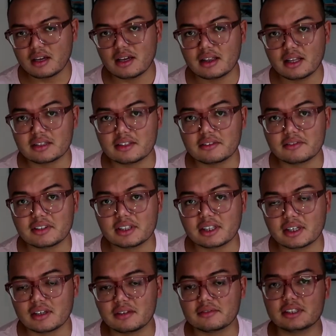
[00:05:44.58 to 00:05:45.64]
I like the
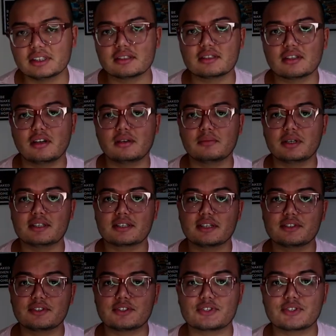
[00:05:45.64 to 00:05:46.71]
feeling of it on my
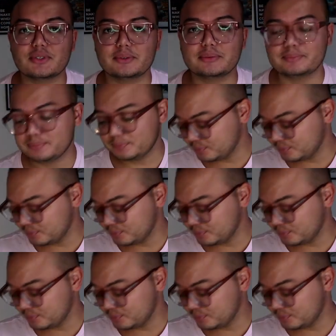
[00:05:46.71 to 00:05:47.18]
skin, so.